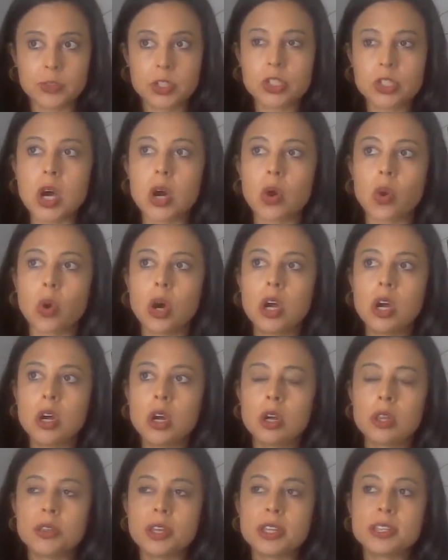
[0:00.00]
So
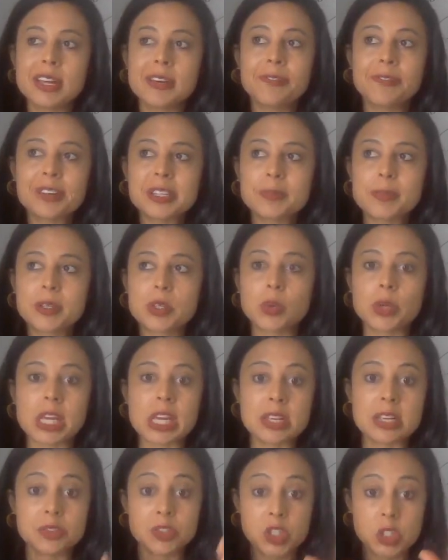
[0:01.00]
the difference
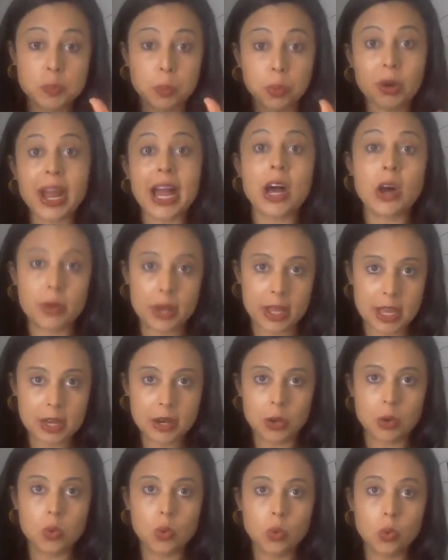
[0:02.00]
between
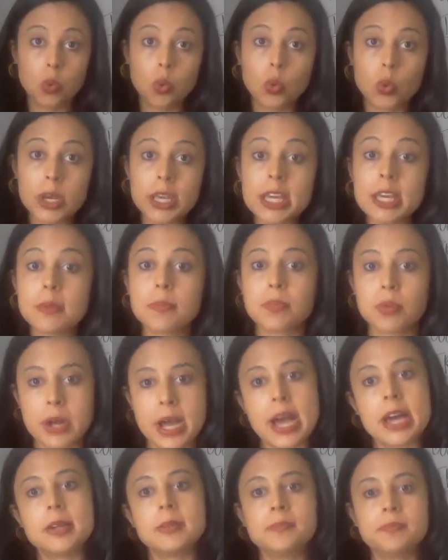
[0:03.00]
sprouted wheat
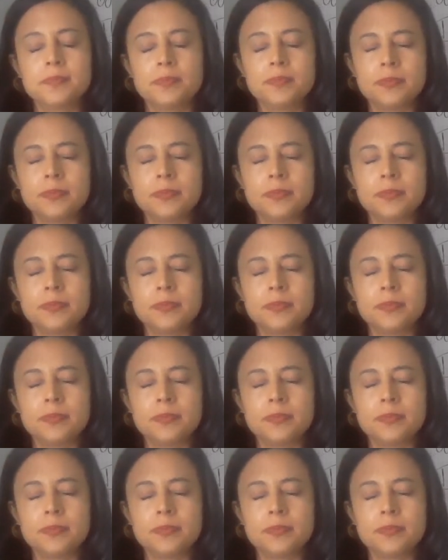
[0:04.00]
bread,